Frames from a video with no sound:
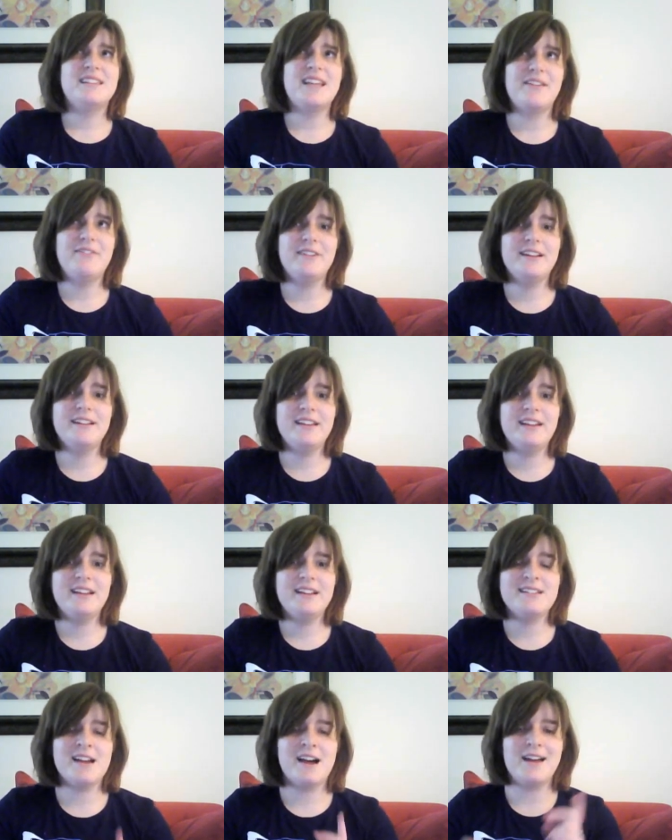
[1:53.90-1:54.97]

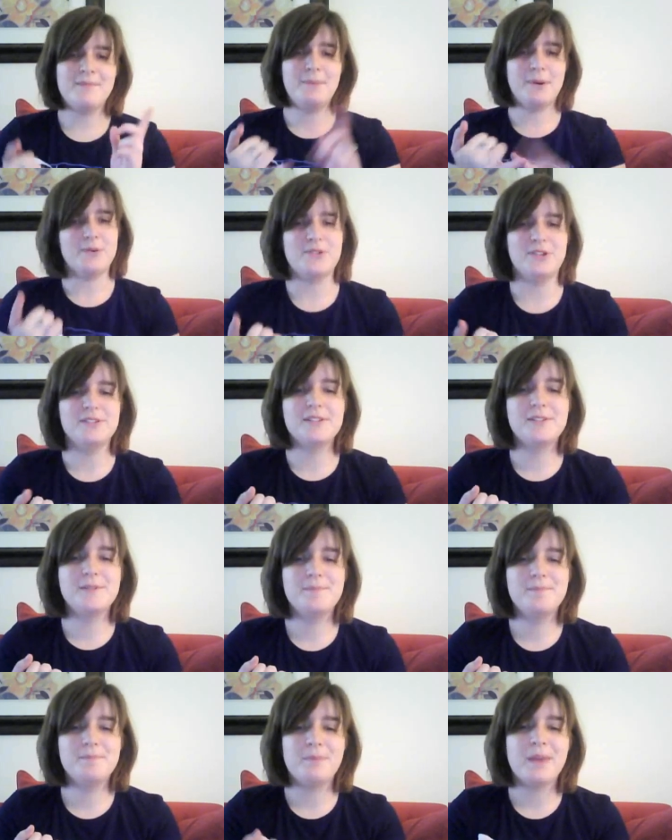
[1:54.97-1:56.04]
definitely not potions
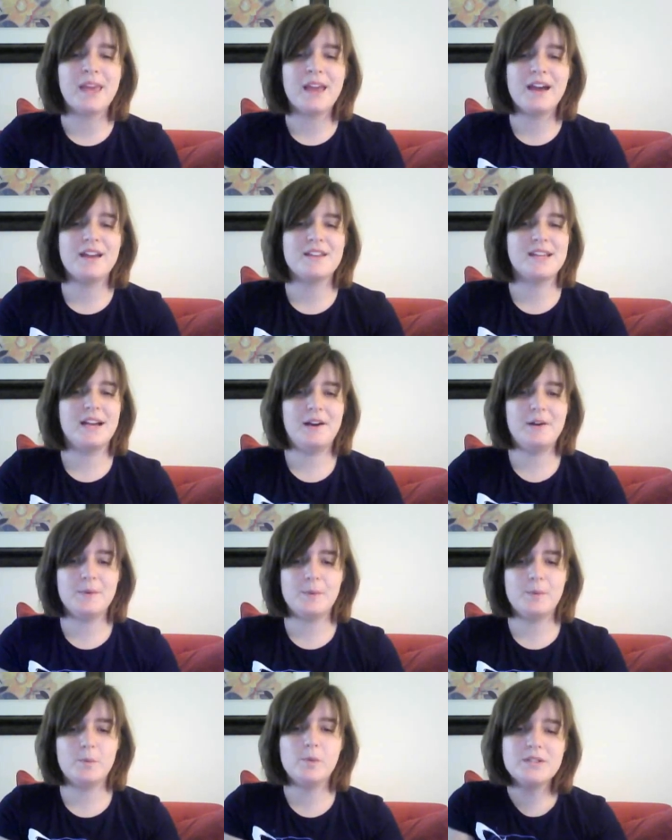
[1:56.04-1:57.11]
because I
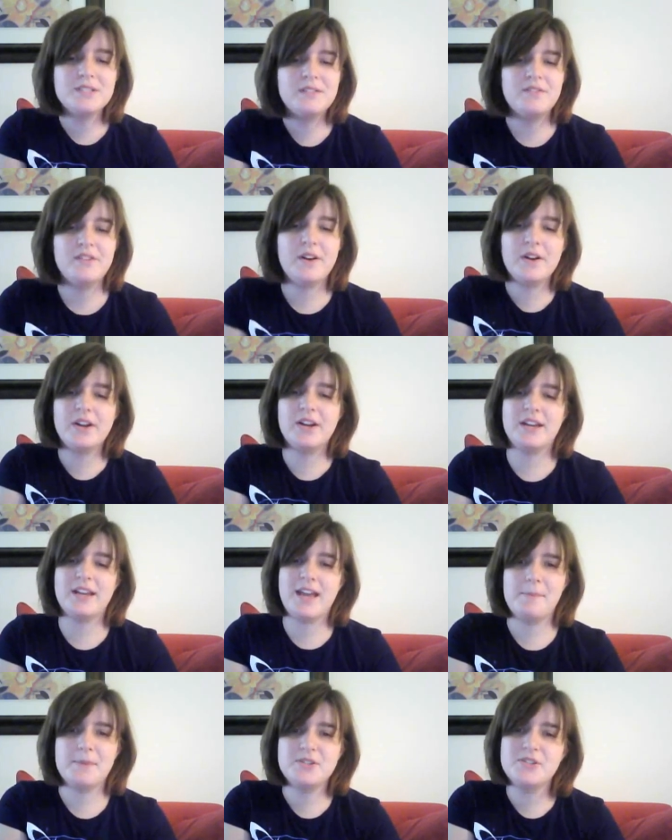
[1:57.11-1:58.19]
wasn't very good at
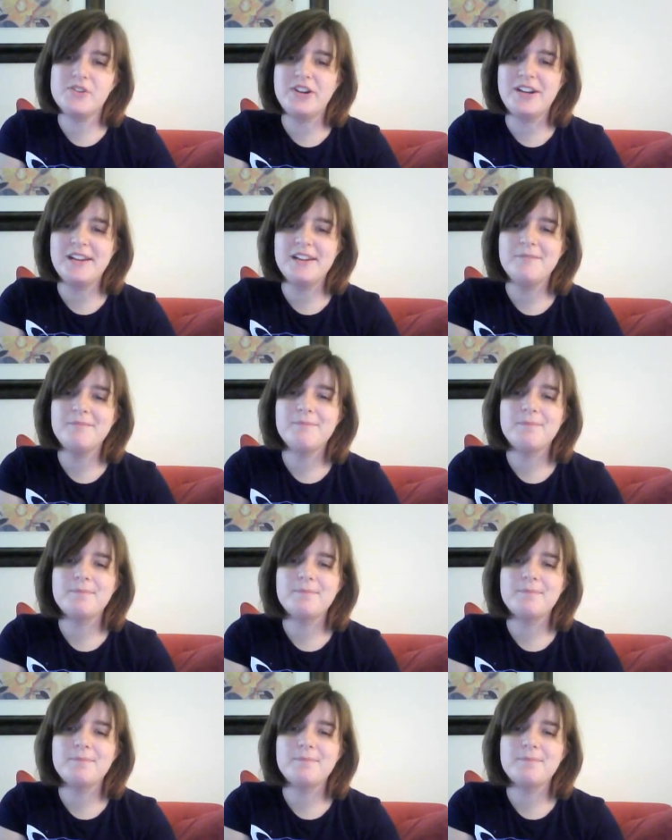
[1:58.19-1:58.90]
chemistry